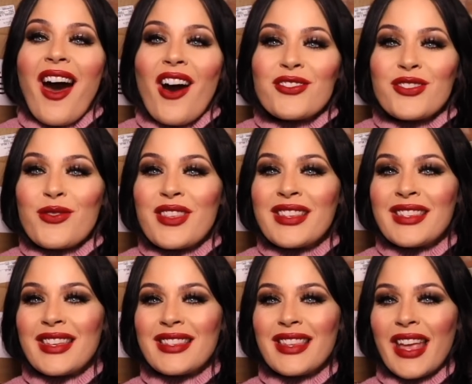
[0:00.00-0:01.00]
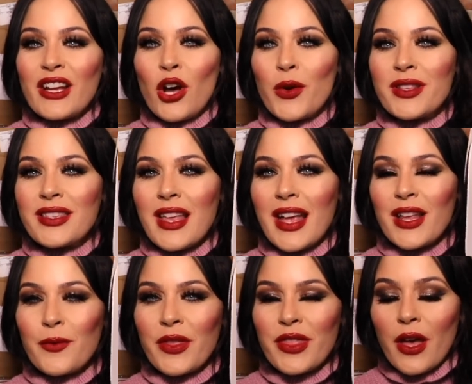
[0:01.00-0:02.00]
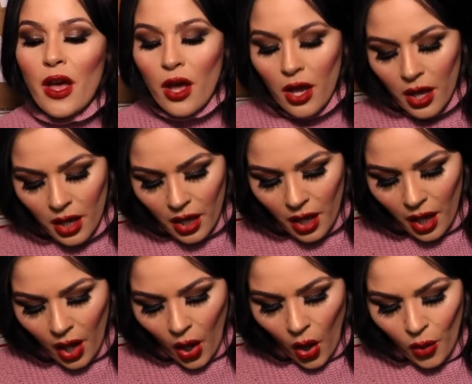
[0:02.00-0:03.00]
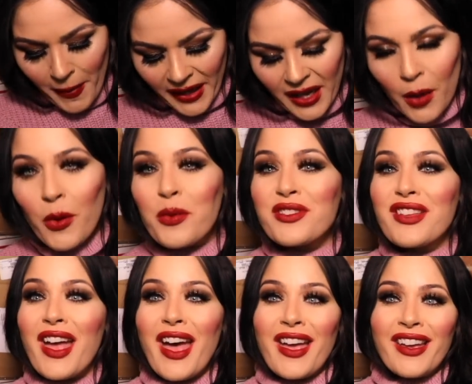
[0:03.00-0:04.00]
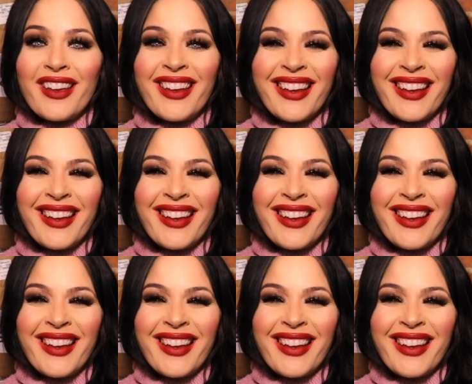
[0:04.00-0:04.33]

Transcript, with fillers: Also, this is like coinciding with the... Oh my god, what was that?